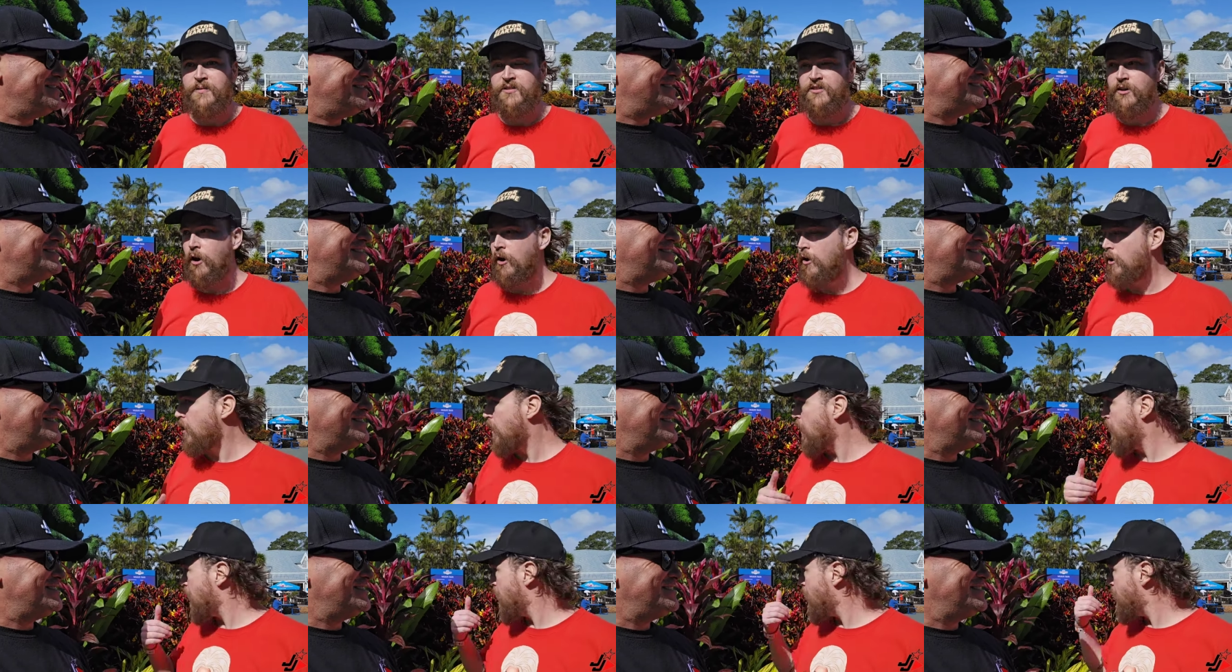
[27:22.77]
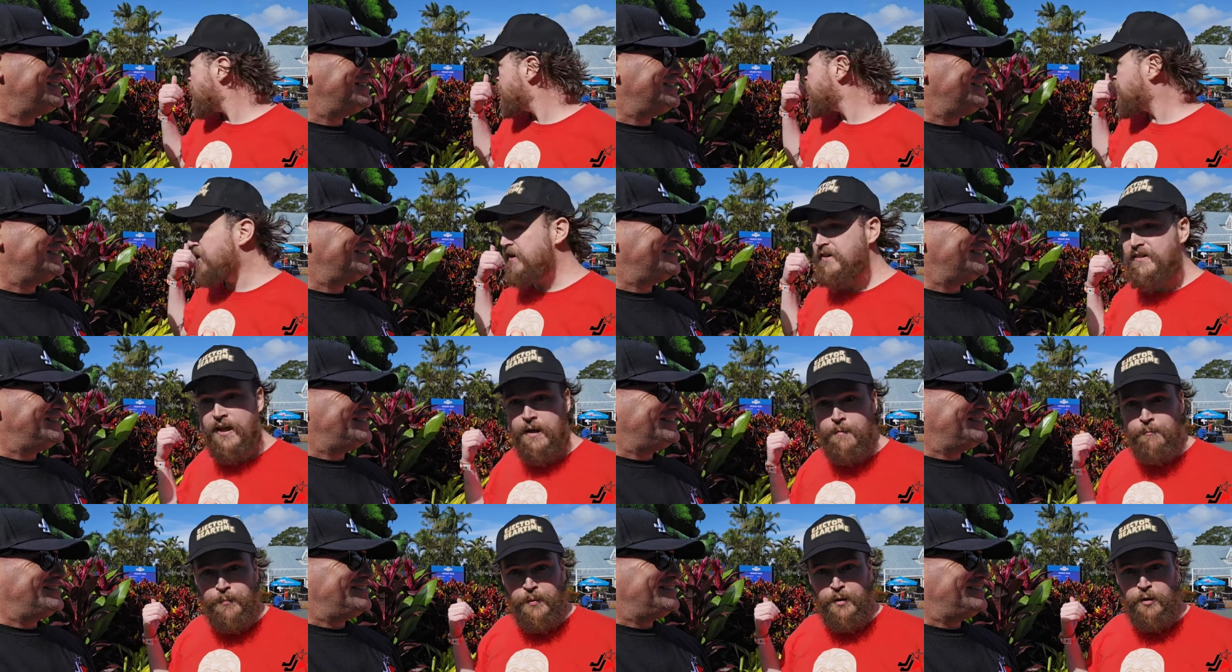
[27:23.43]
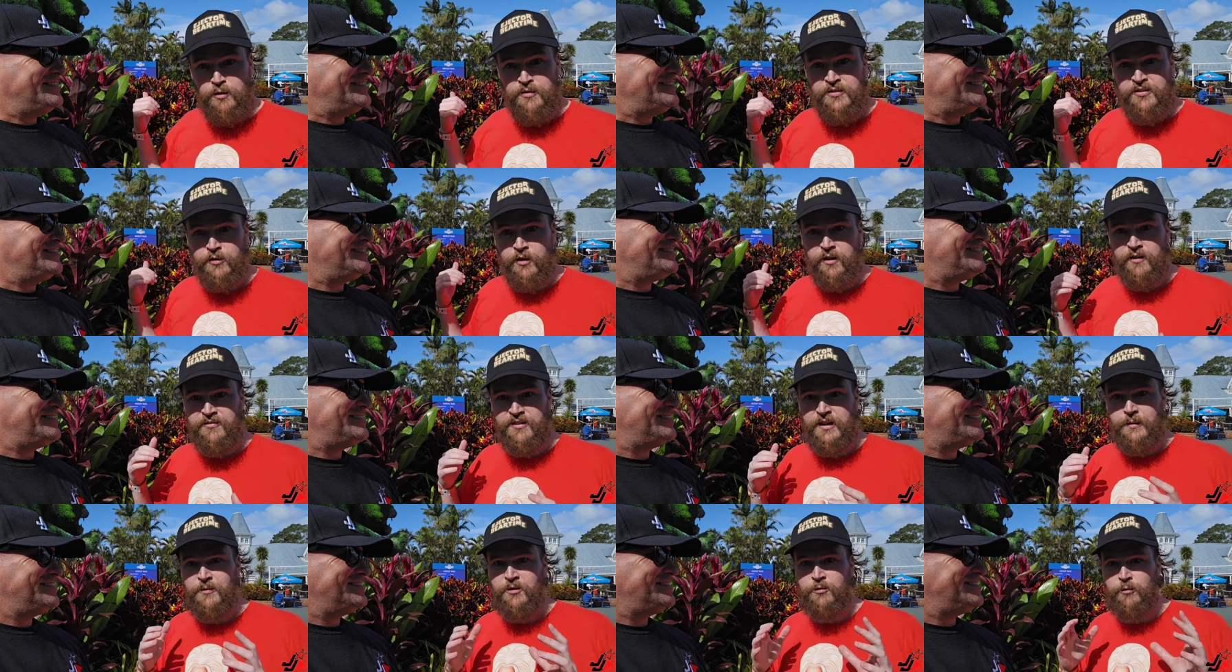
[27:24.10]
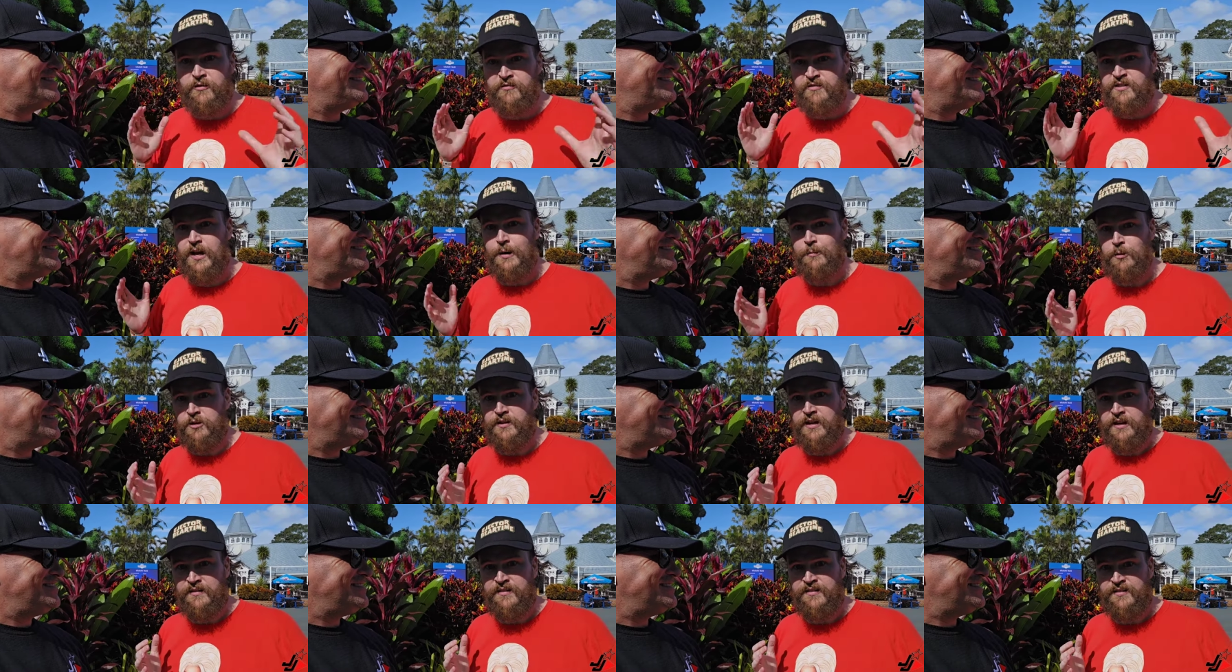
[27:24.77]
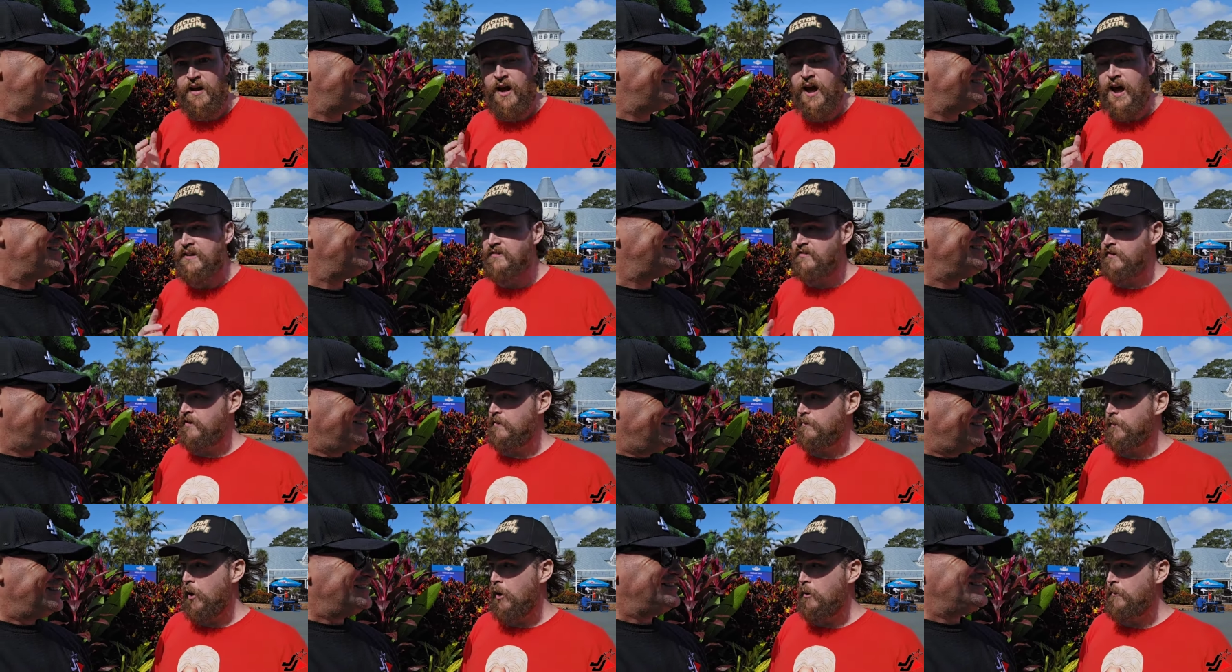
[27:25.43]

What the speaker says: So the temple sort of seems to have doubled in size at the moment.